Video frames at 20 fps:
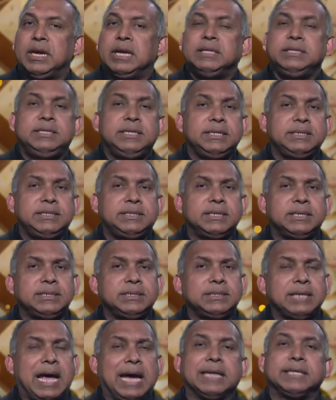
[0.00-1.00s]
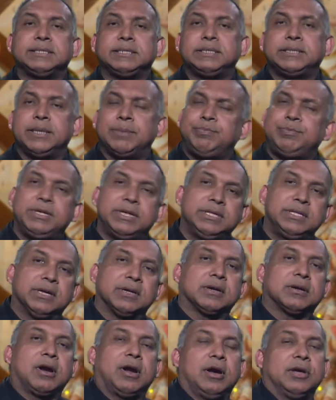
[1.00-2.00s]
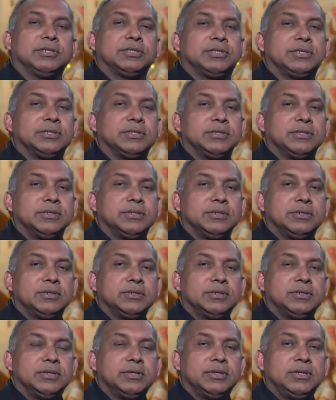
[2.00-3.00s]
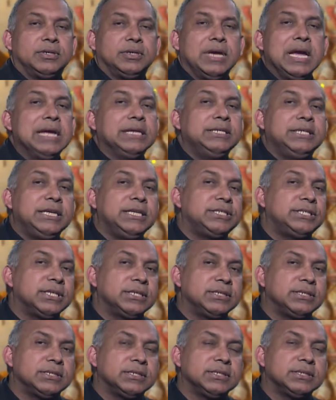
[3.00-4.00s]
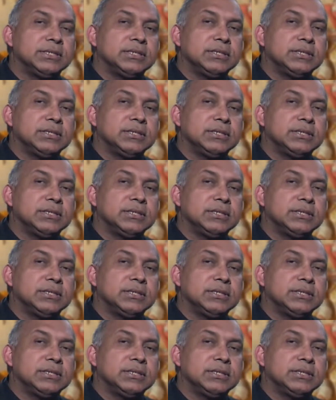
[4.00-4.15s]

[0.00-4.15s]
Jesus accepted the cross. Jesus,